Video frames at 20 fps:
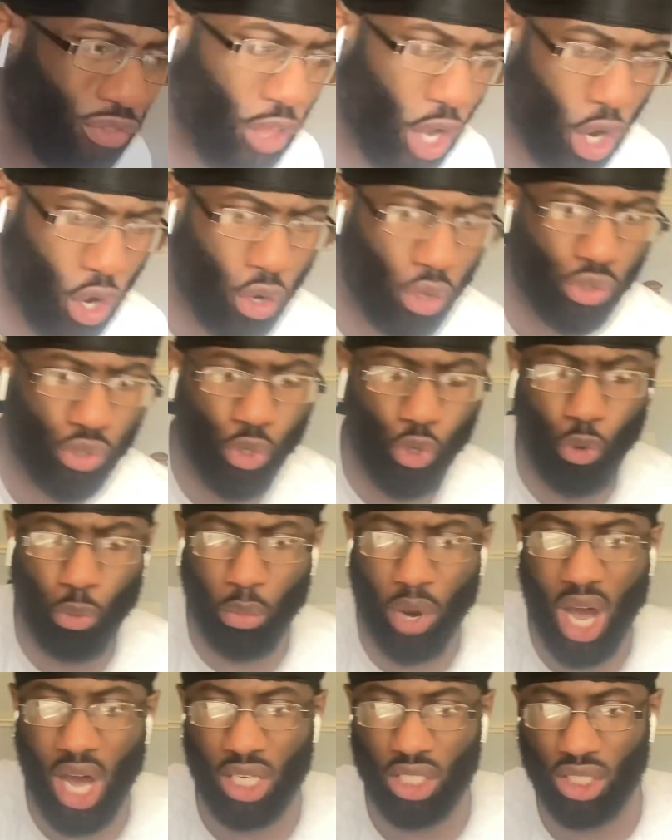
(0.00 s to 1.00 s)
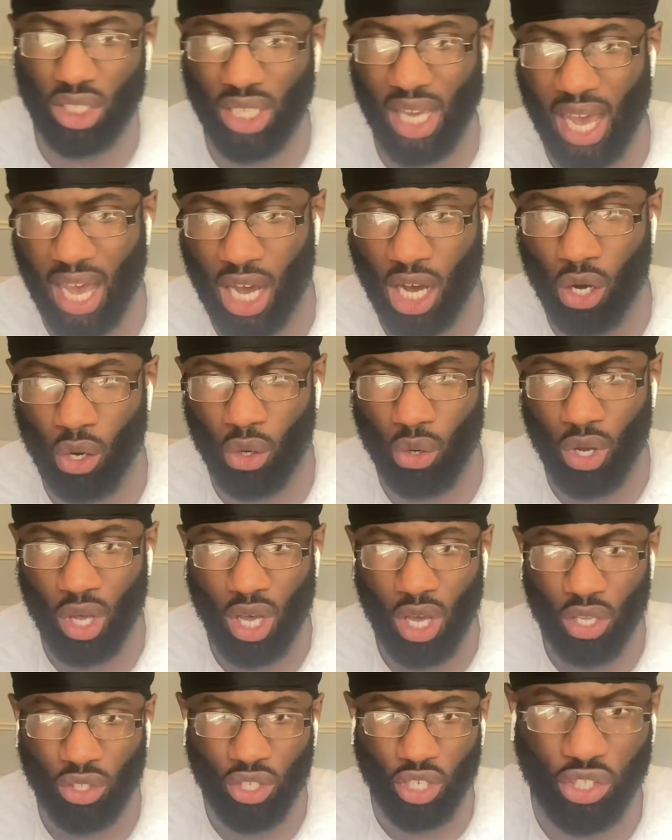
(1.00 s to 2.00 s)
those who marched out
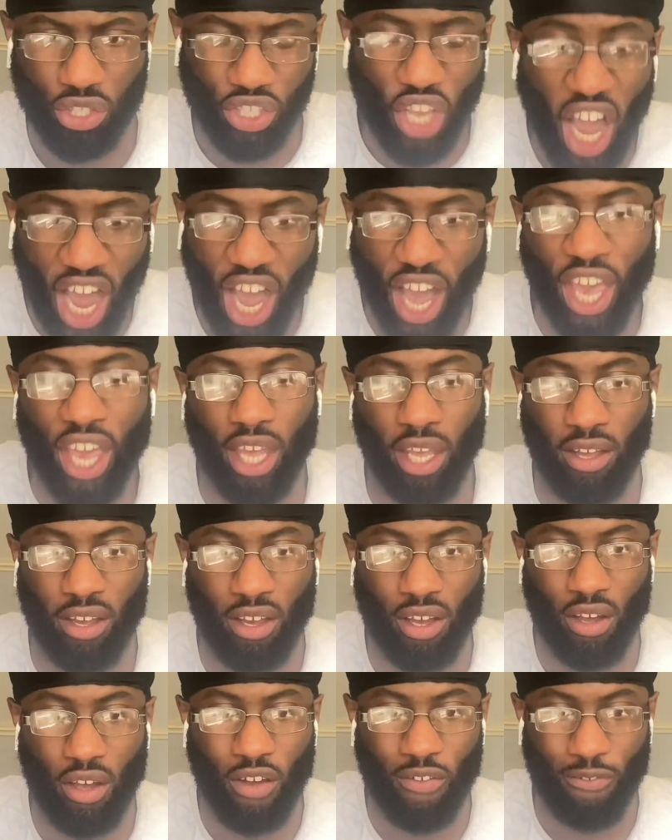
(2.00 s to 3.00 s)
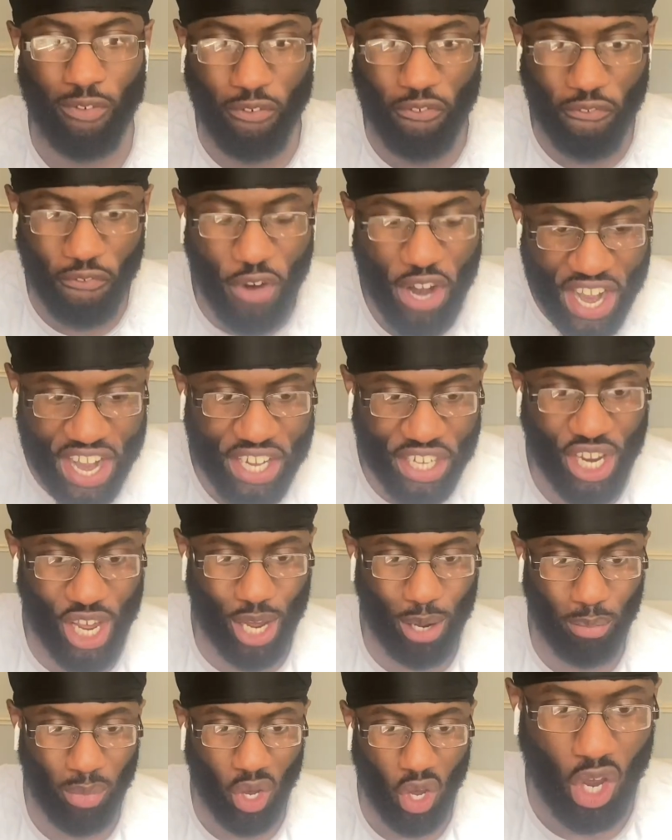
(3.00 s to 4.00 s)
to die for
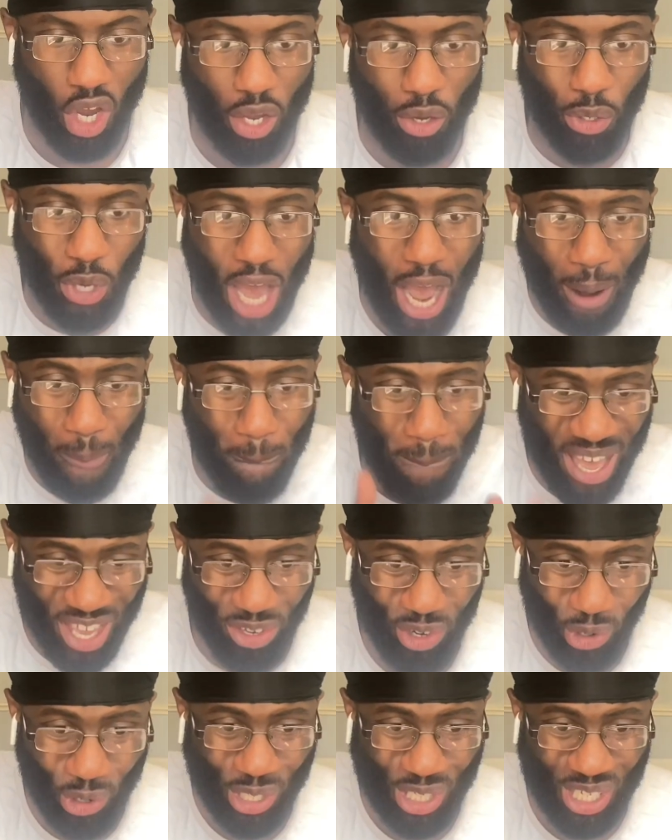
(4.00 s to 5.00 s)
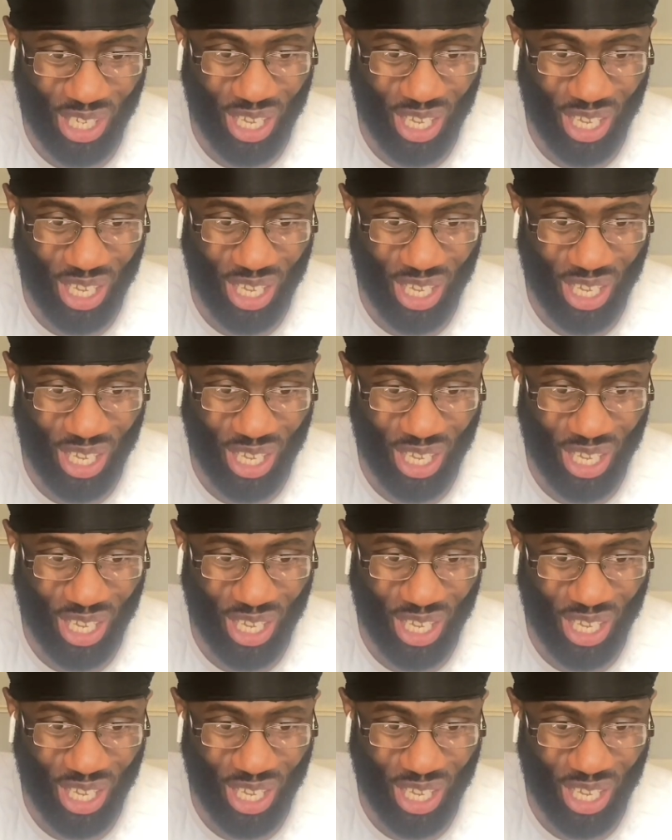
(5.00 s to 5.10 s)
freedom, not medals.